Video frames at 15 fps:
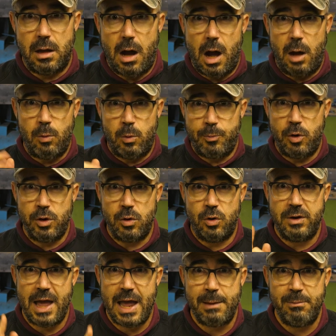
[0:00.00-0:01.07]
I will put
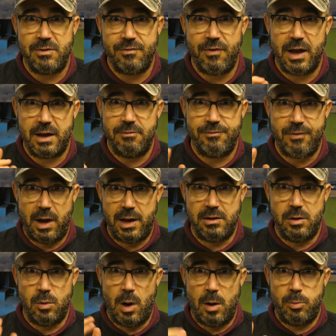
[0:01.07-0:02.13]
your names, if I can find you,